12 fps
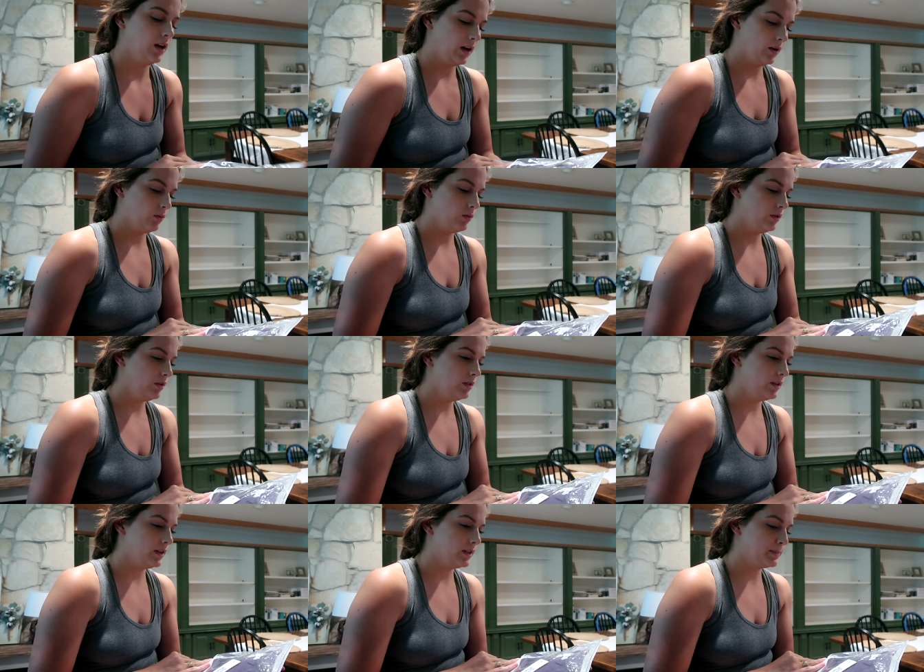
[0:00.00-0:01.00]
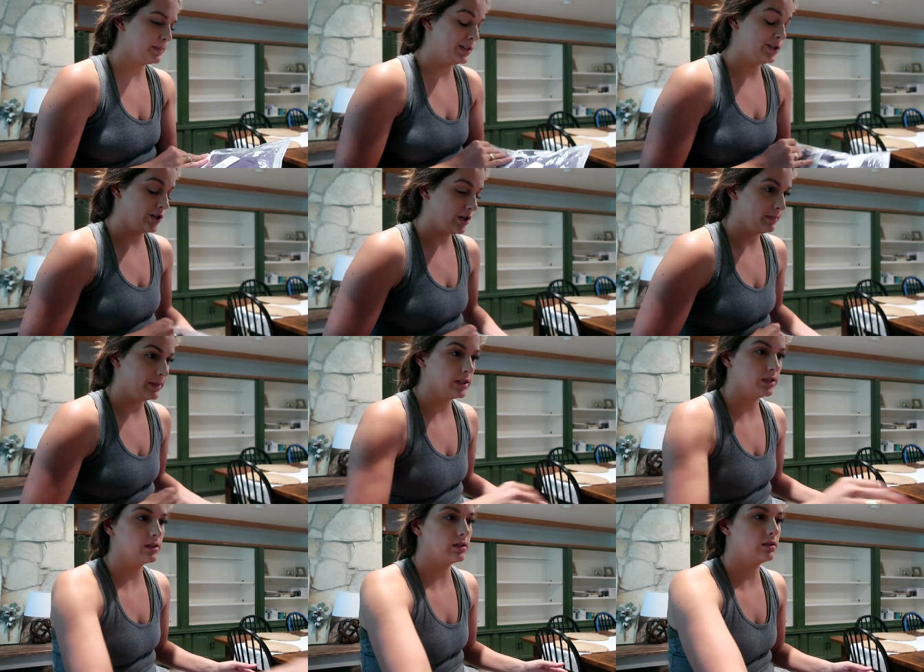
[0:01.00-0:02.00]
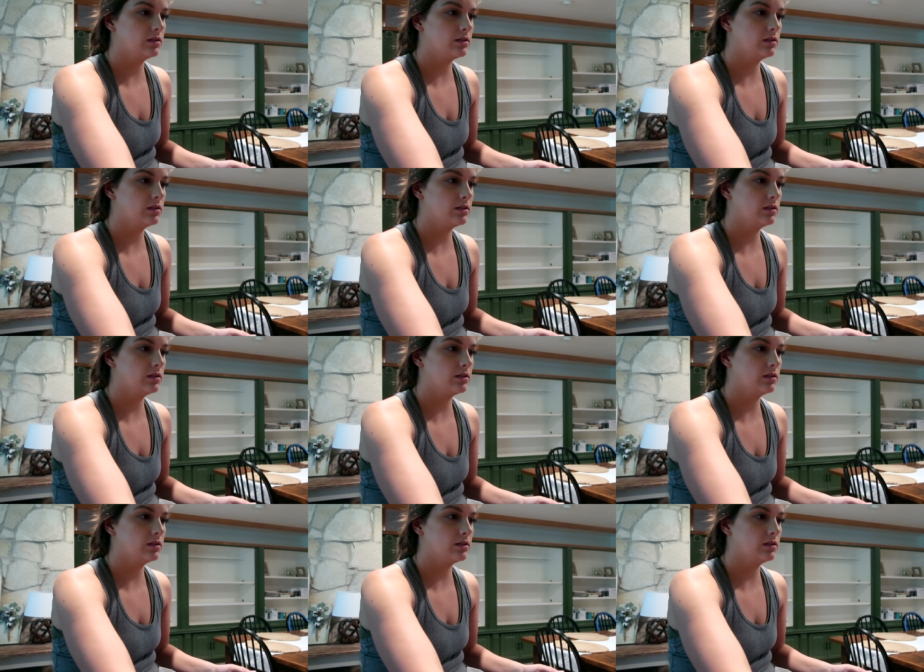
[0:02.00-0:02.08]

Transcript: I ordered these pajamas,